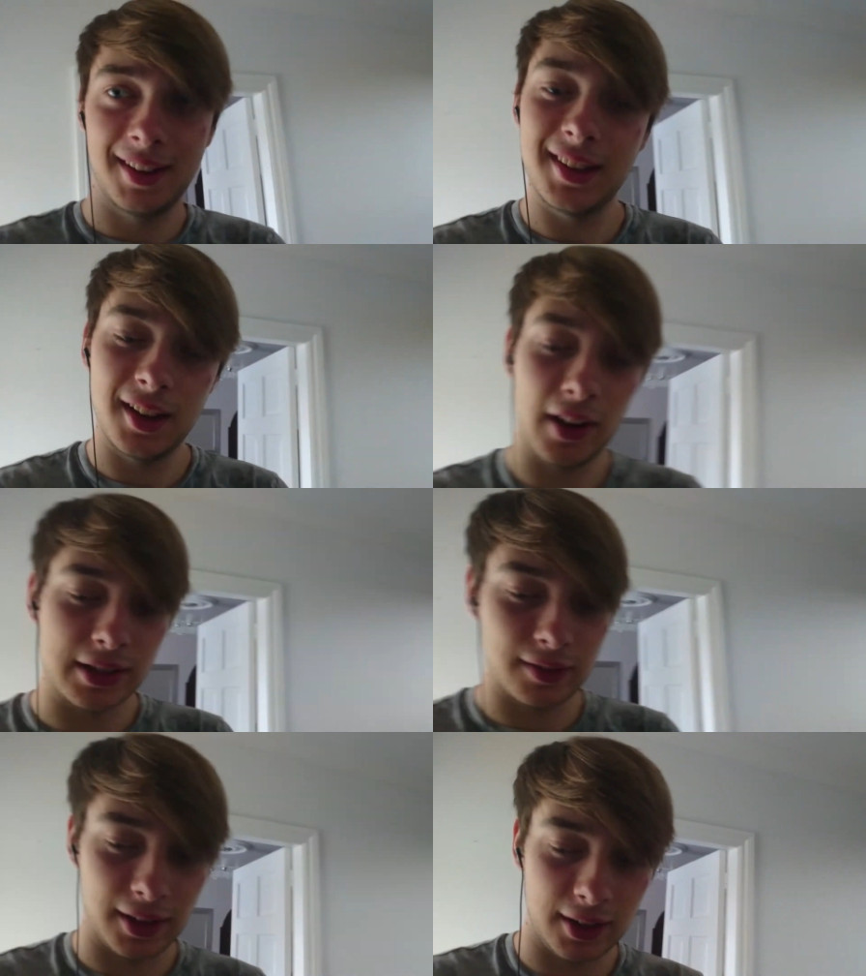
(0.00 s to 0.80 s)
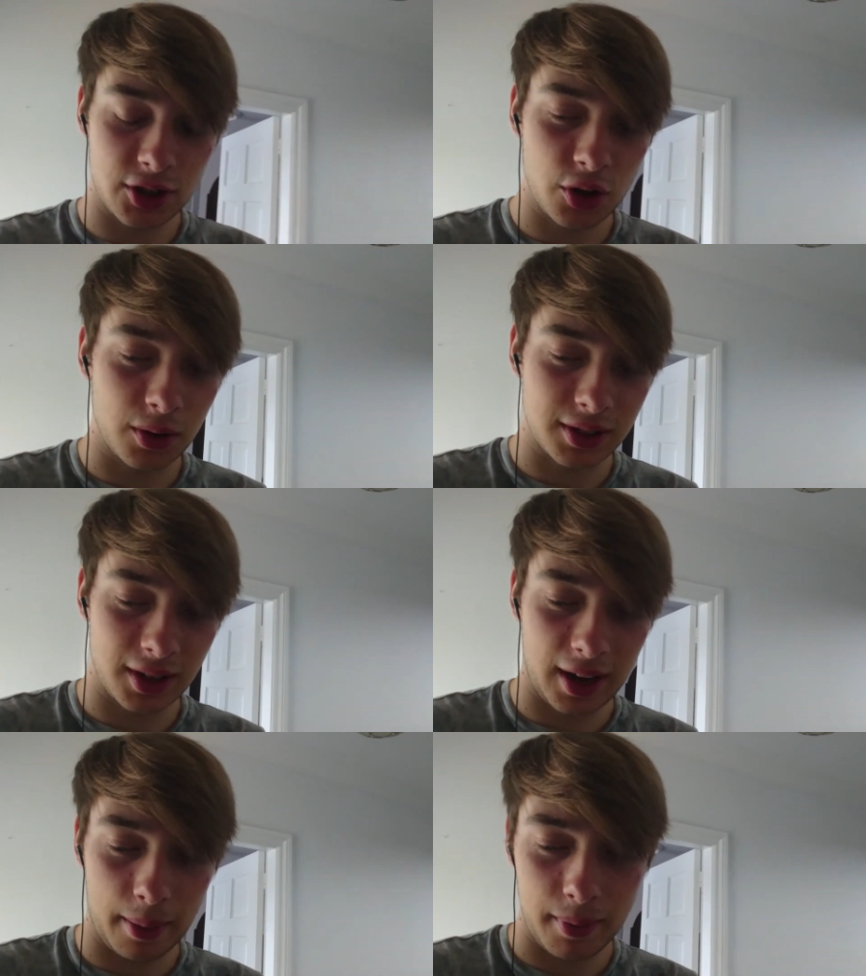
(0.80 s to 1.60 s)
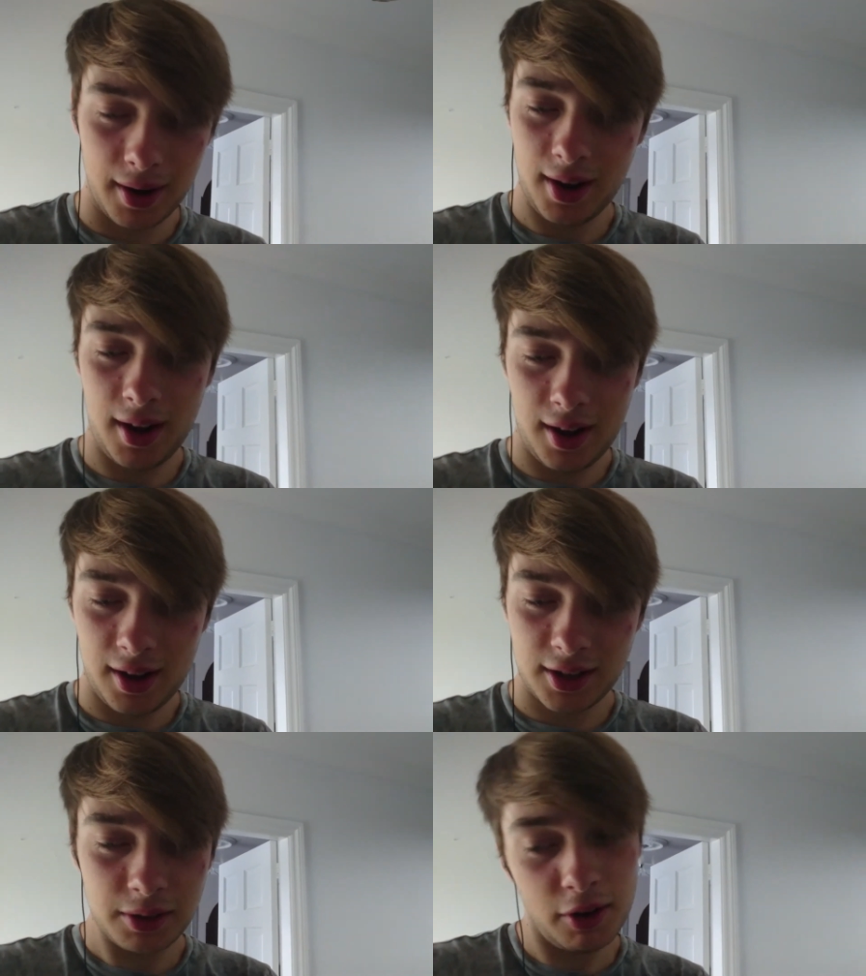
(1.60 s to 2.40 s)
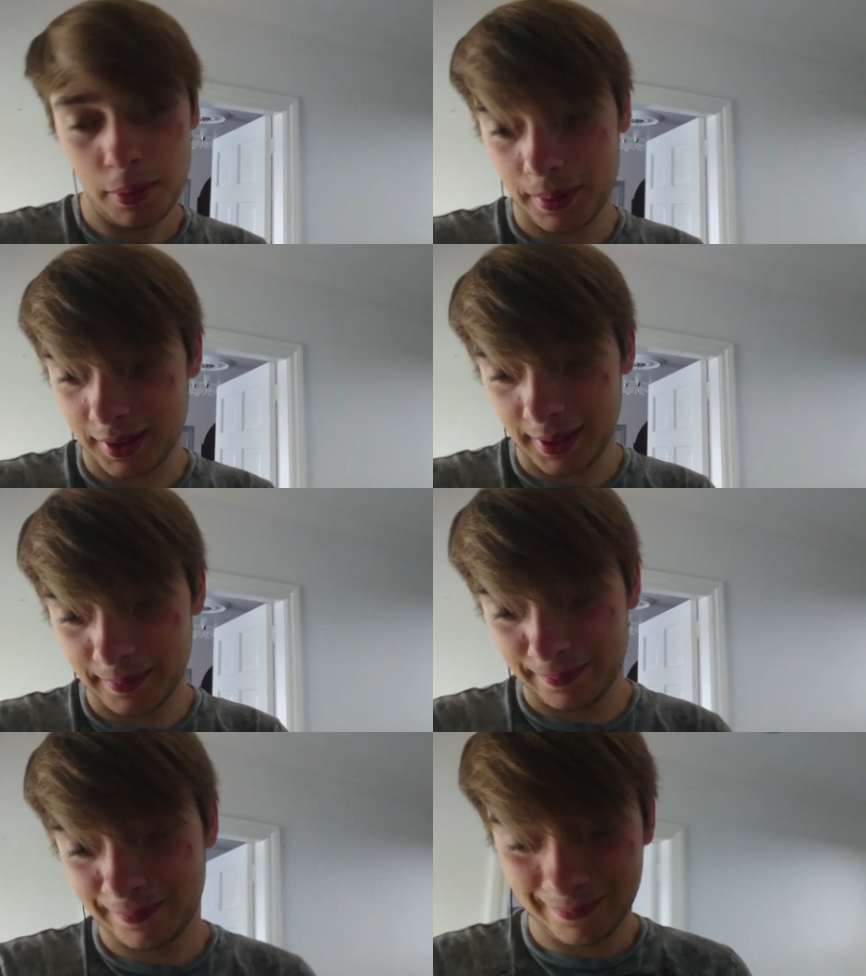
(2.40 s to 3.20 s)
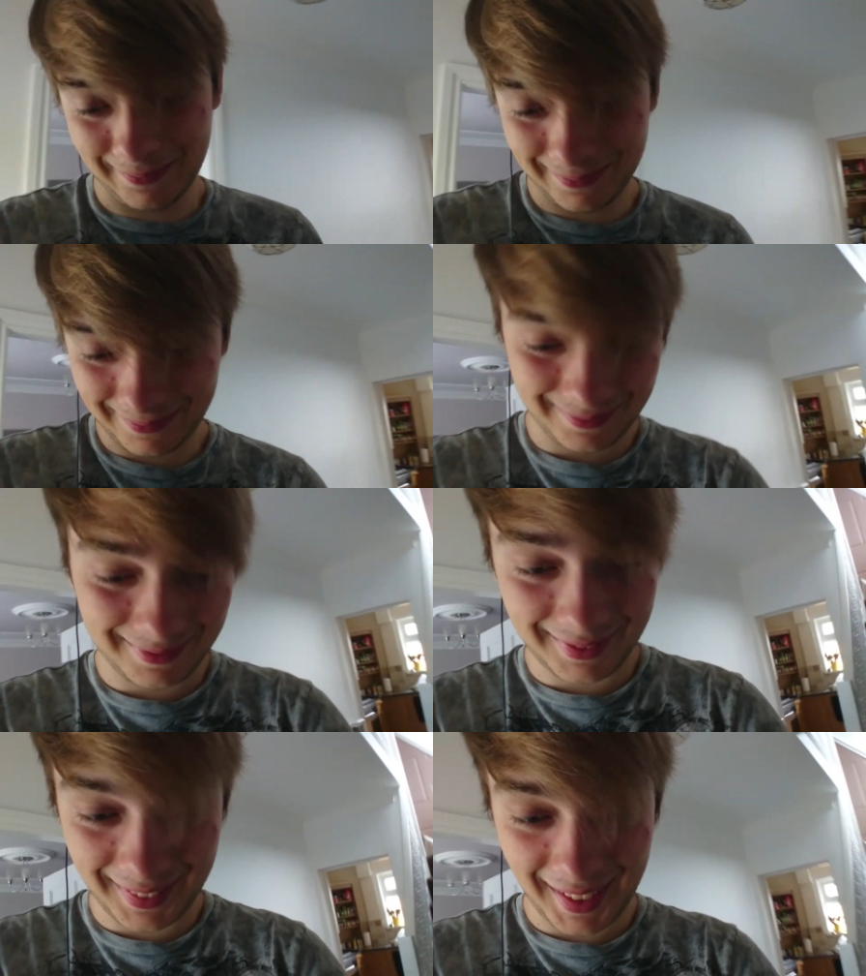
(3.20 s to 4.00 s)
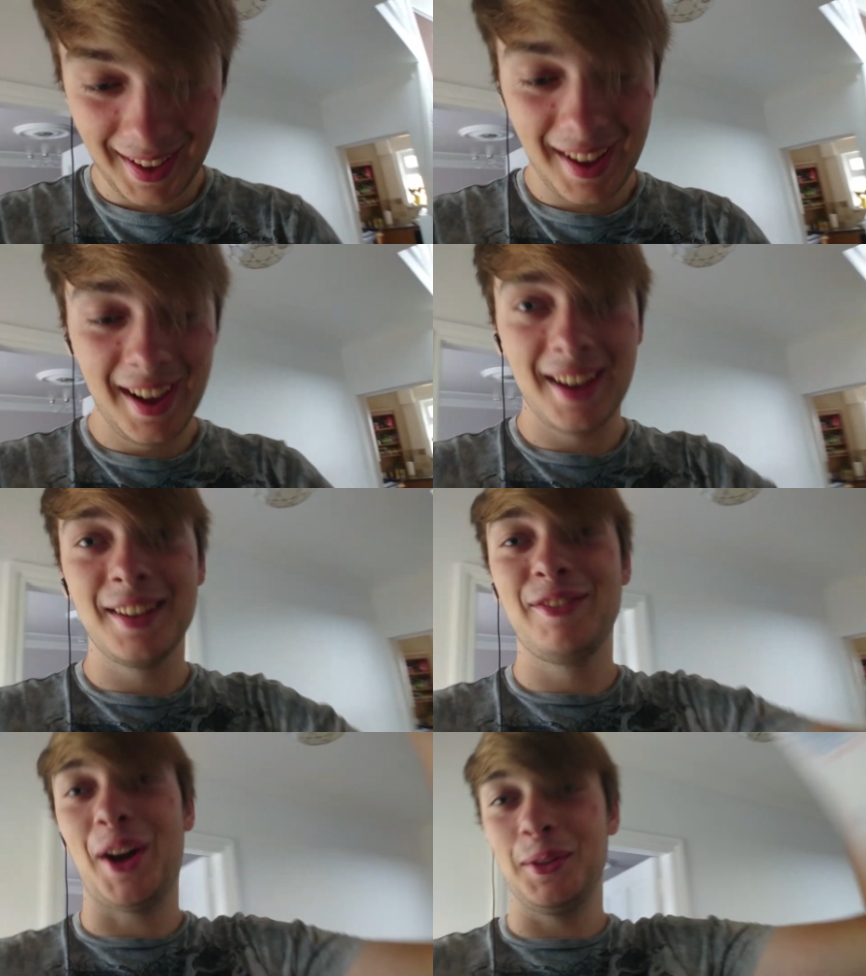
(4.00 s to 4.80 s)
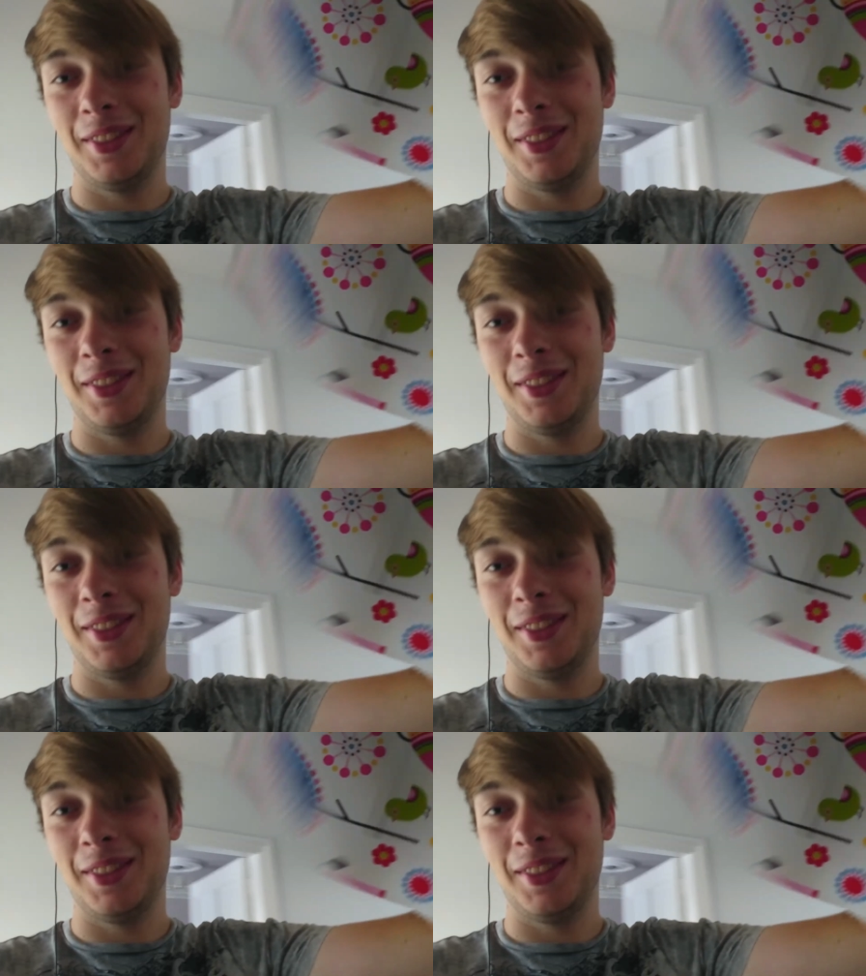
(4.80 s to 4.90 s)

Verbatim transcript: in the eyes of the insurance, I am. So I opened it, and I found